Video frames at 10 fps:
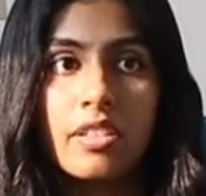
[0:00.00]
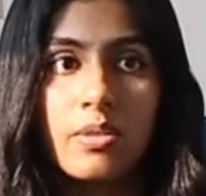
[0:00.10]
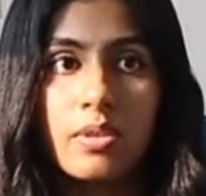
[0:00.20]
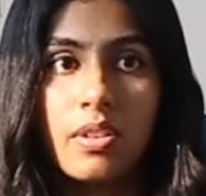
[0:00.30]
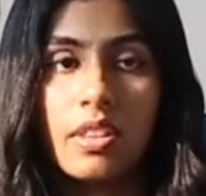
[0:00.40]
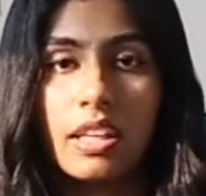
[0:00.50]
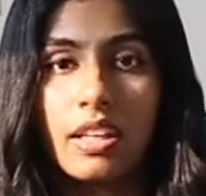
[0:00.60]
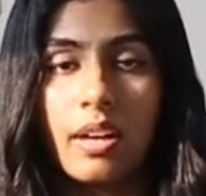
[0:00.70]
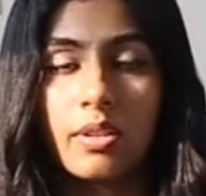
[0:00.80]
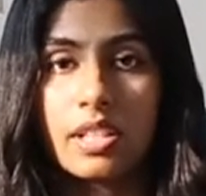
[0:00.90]
you to think
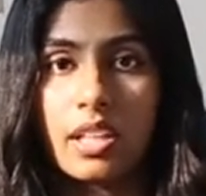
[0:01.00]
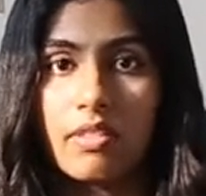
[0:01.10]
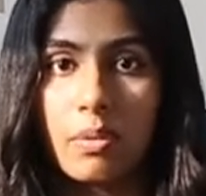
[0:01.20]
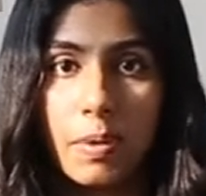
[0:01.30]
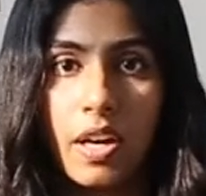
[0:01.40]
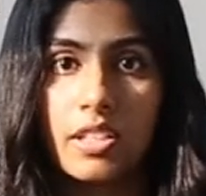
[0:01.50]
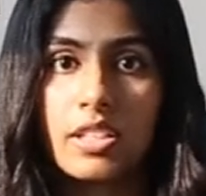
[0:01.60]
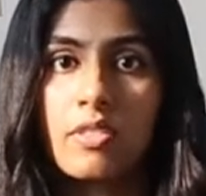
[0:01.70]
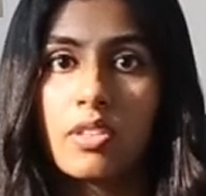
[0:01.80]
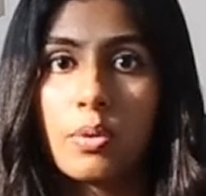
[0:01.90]
outside of the box
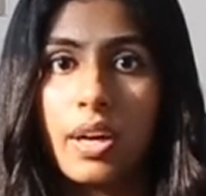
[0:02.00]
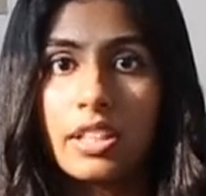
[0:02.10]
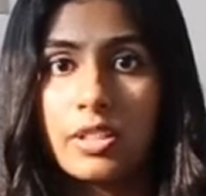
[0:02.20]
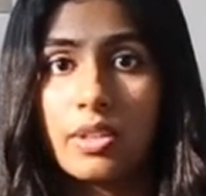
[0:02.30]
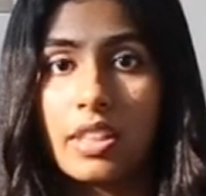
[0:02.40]
and required you to